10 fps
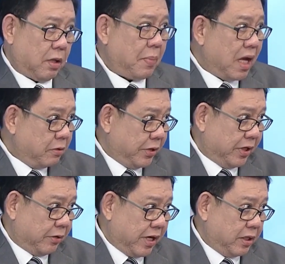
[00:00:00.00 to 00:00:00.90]
pantry,
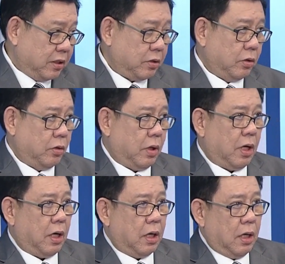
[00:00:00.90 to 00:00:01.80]
right?
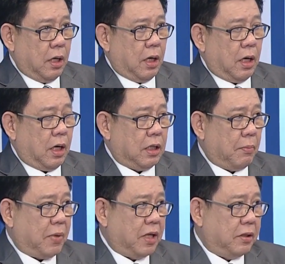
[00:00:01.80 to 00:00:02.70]
So the
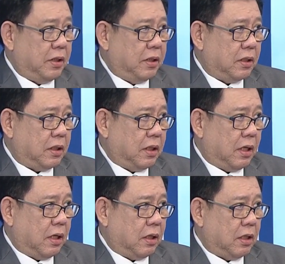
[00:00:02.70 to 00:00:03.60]
pantry
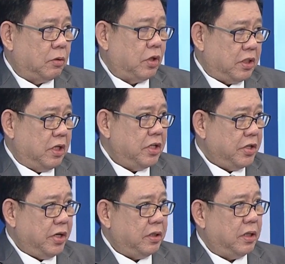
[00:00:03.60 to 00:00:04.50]
that was
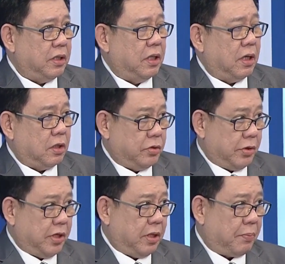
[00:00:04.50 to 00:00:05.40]
initiated
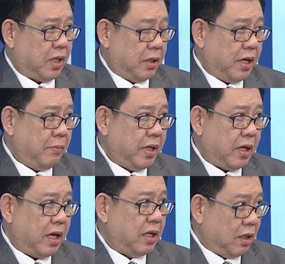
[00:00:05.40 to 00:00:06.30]
during the pandemic,
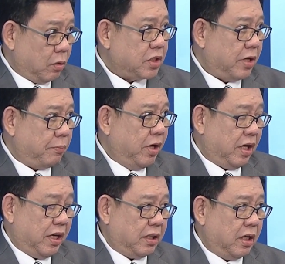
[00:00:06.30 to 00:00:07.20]
and it was
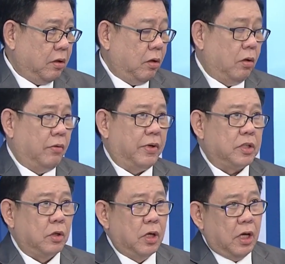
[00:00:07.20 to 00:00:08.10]
replicated all over.
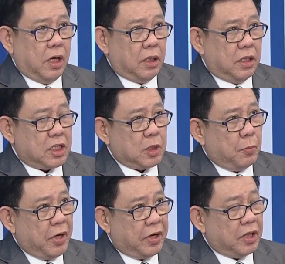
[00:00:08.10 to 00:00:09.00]
So this
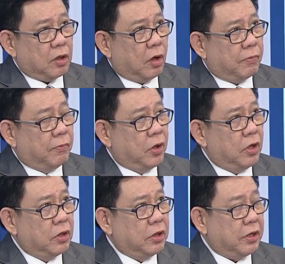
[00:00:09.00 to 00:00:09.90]
spirit of
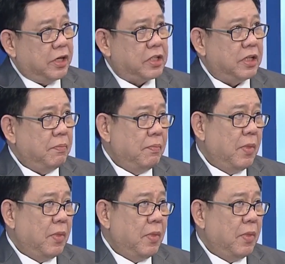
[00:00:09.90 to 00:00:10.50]
volunteerism